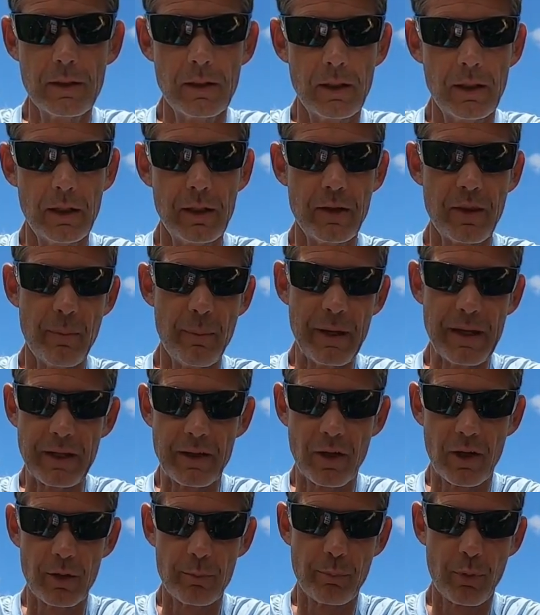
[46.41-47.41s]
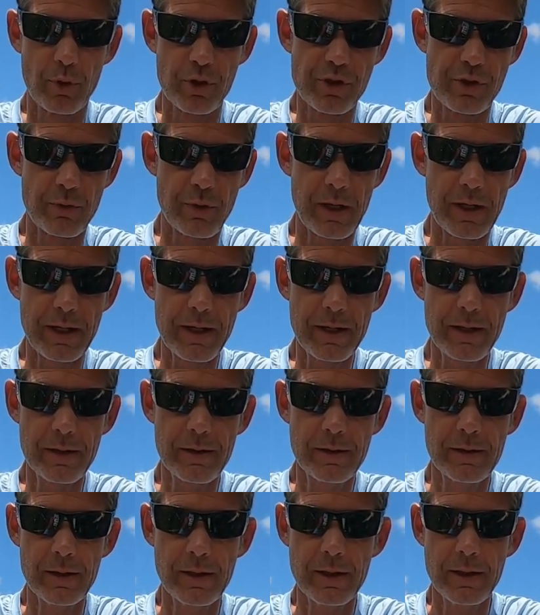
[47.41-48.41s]
The bait card portion right
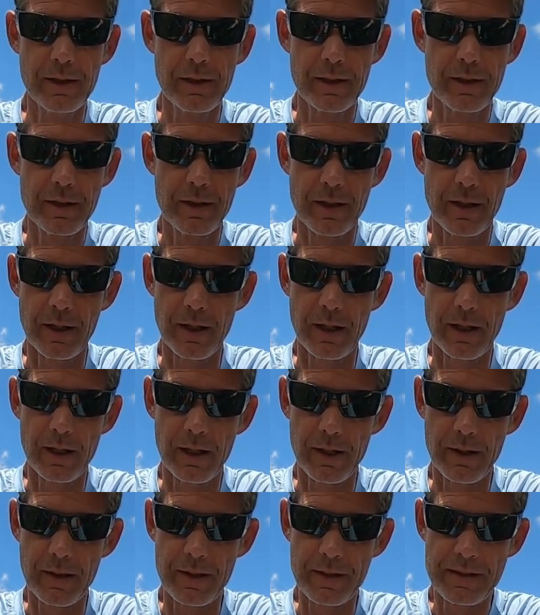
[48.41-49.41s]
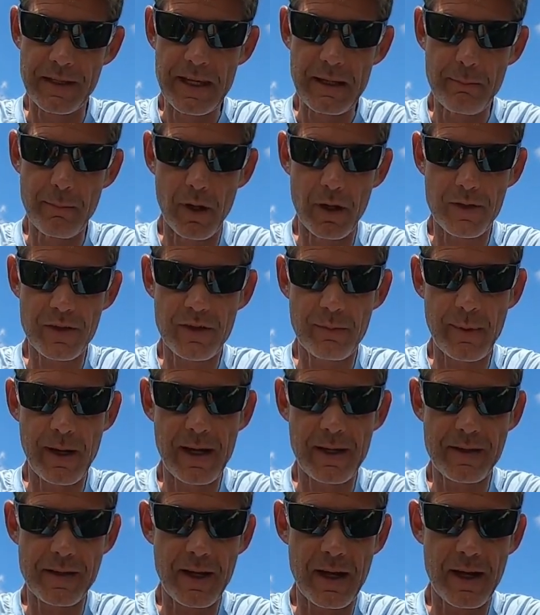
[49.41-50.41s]
here. The Team
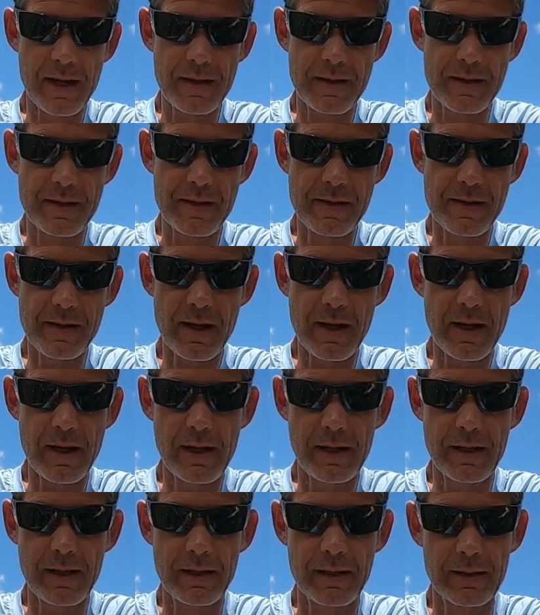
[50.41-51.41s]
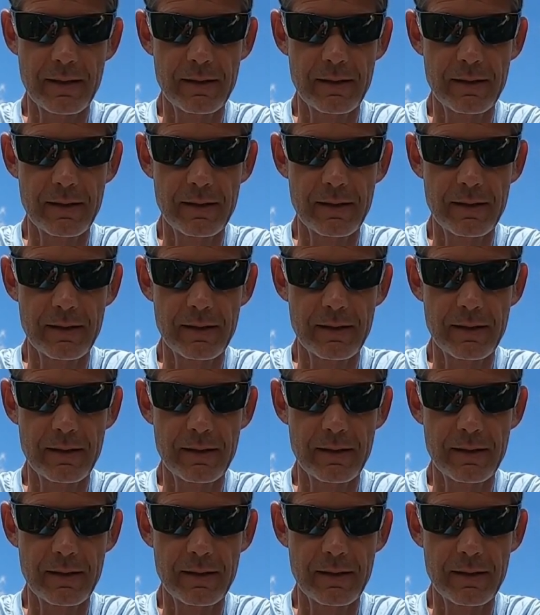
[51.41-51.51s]
Monsterbass guys inside.